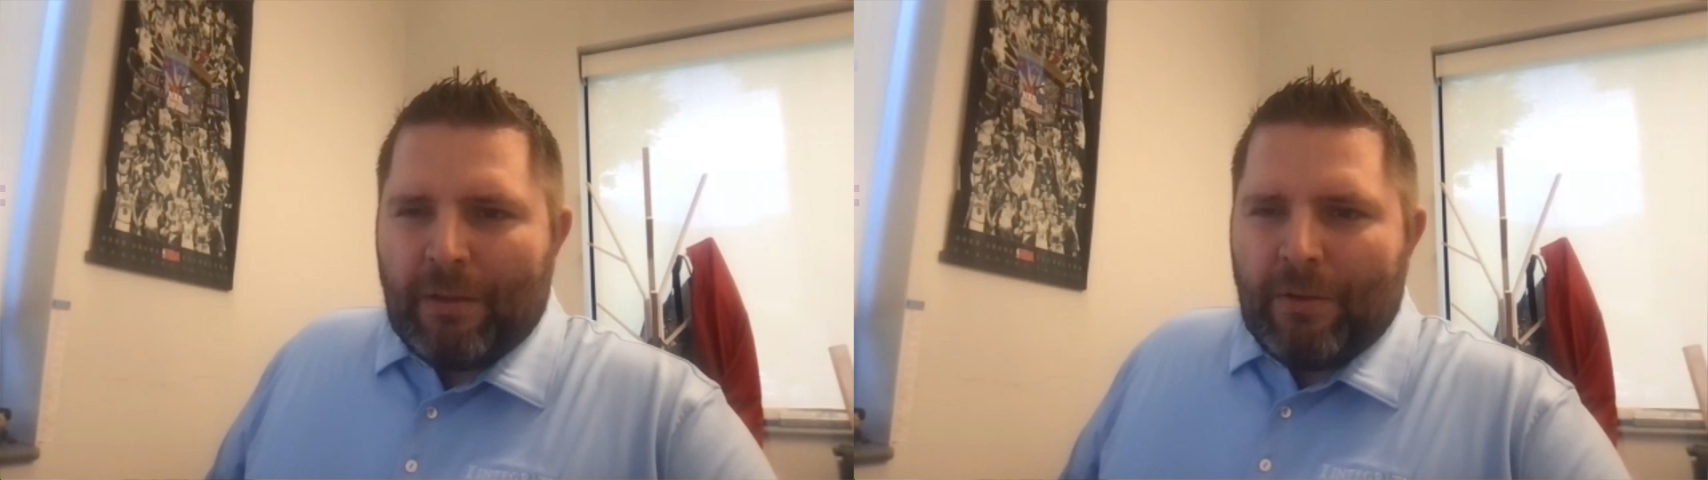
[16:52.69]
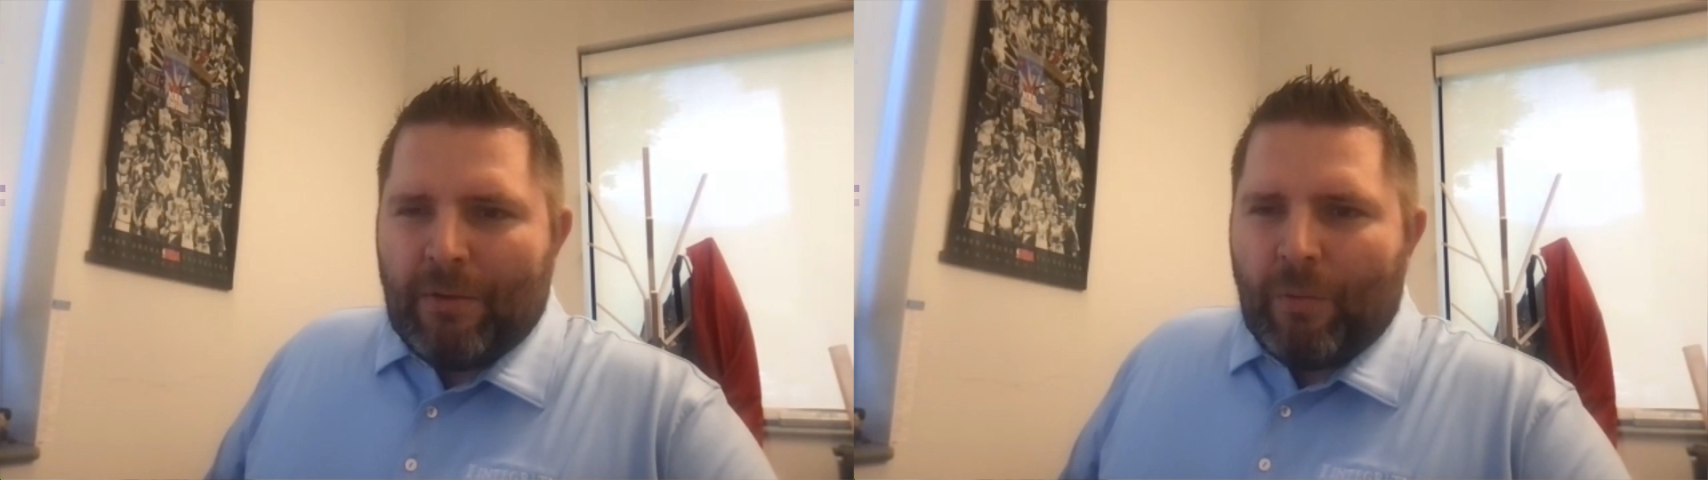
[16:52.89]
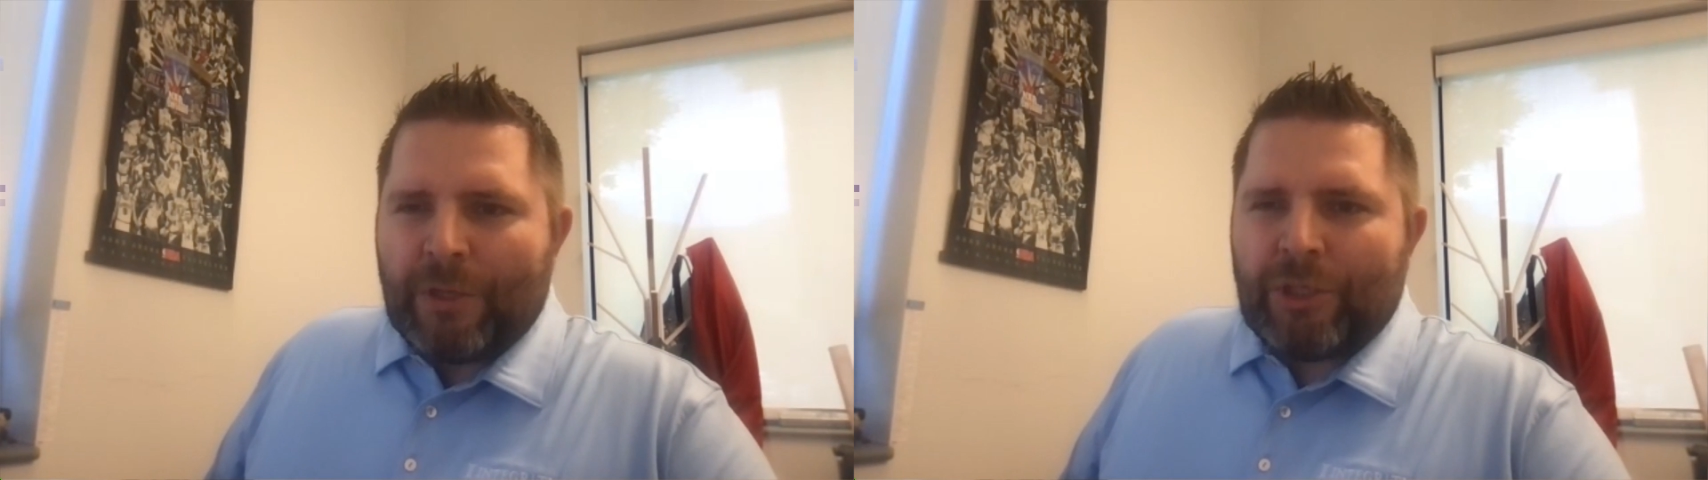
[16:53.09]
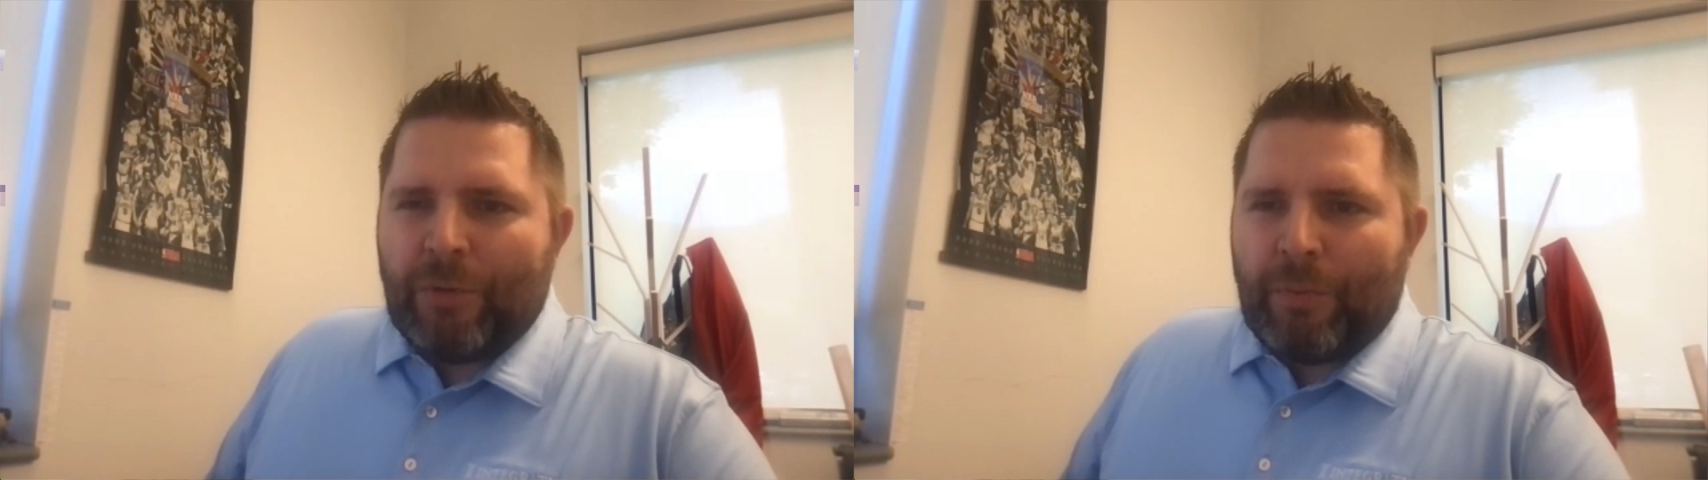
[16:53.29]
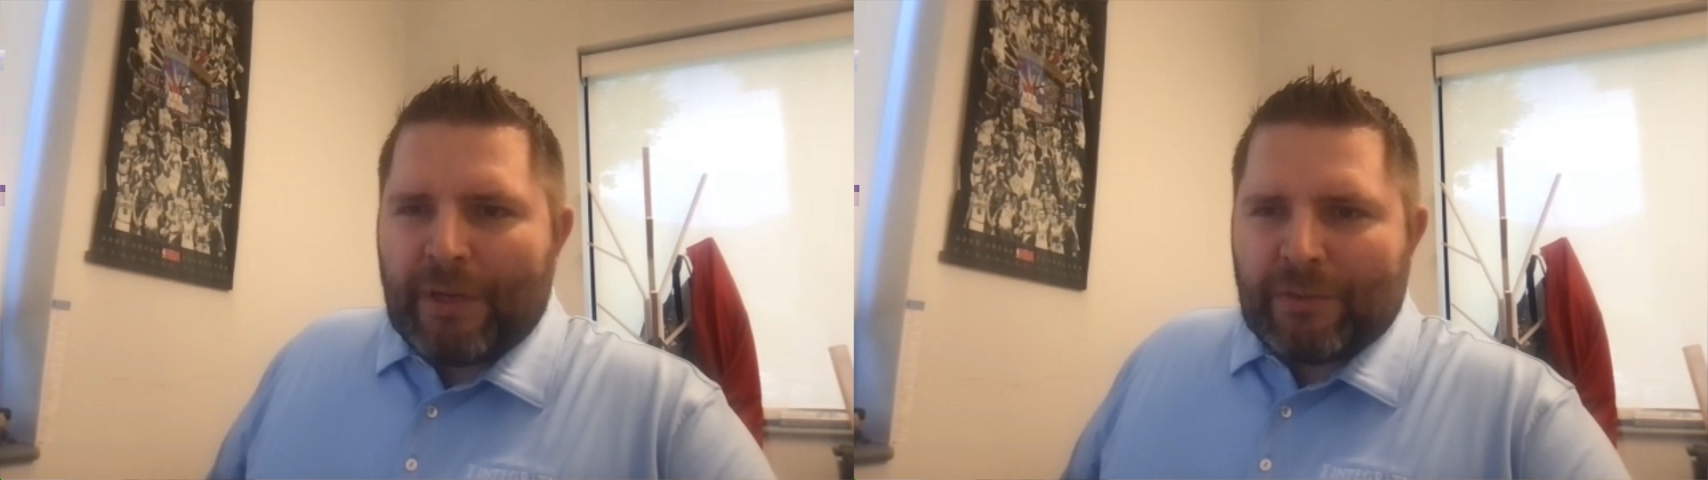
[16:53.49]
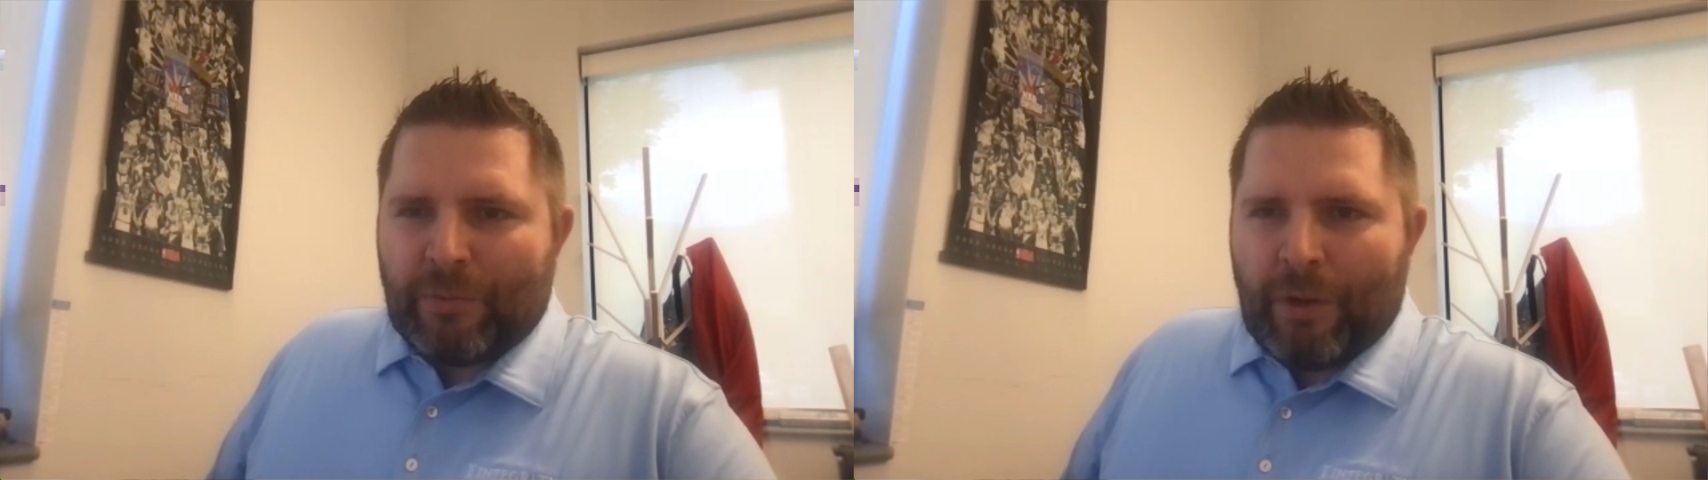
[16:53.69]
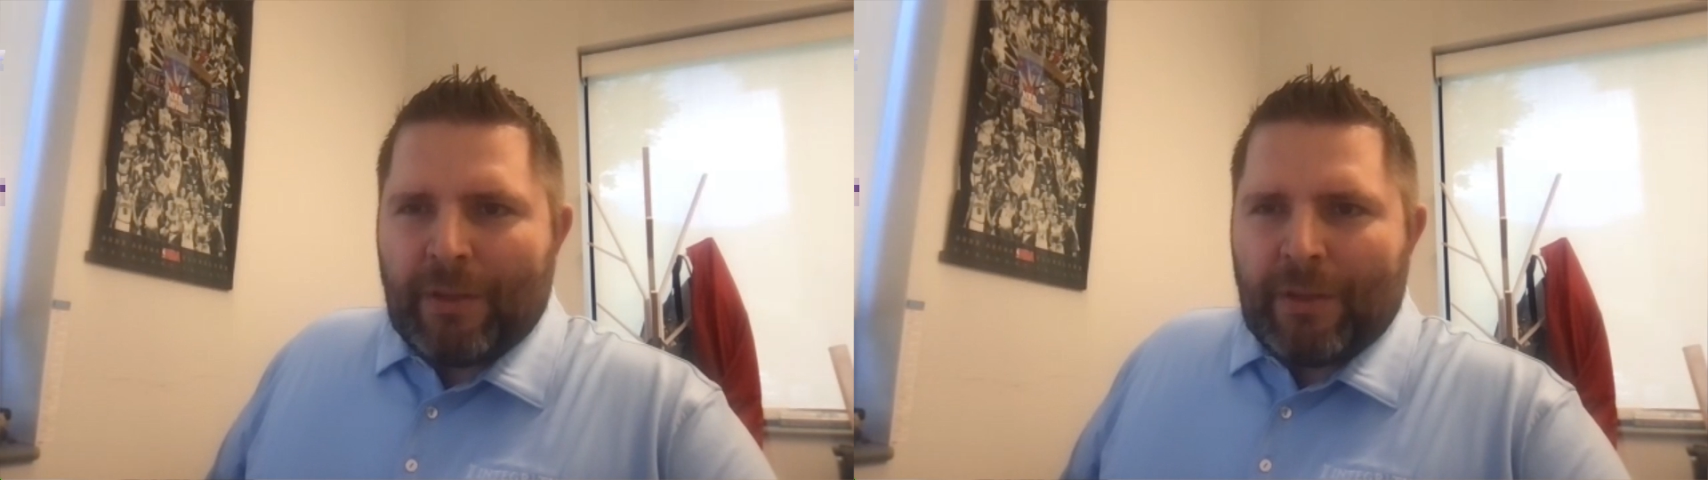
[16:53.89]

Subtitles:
Once you press 1,